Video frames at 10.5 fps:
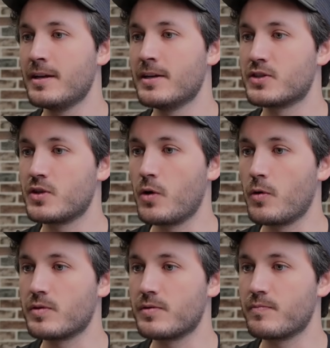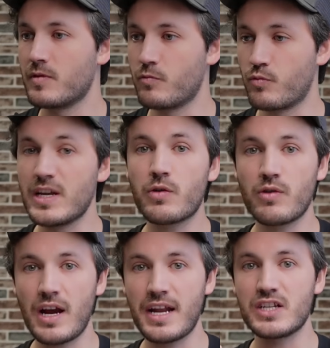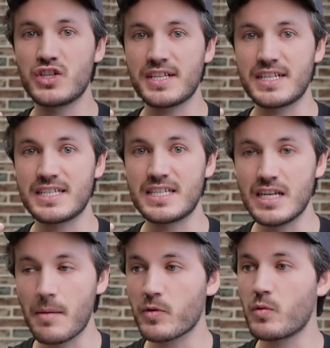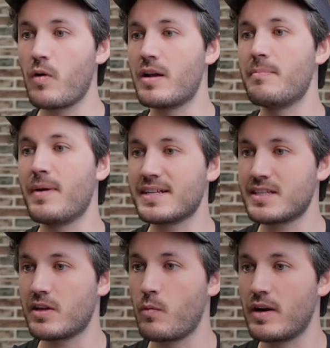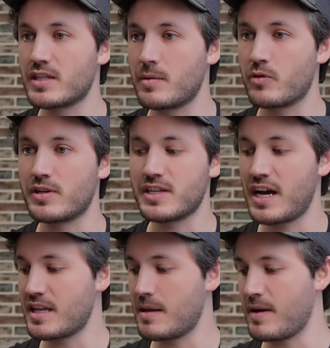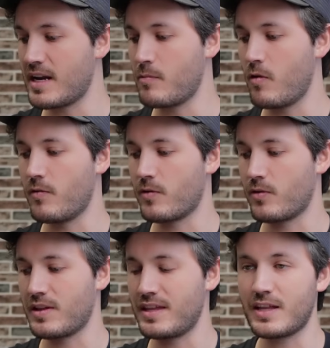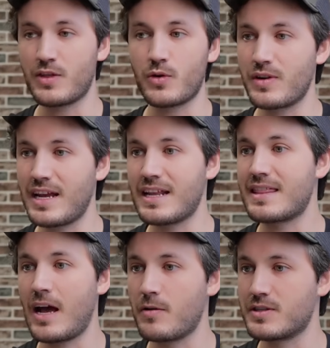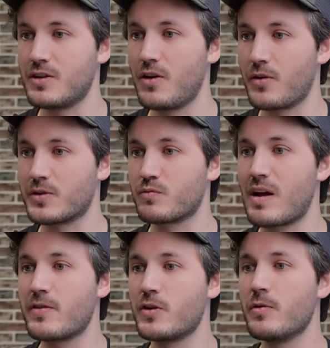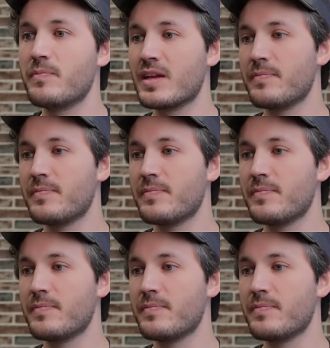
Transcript: So recreating Jesse's #1 best-selling wine tumbler design that made him over, I think, $38,000 revenue.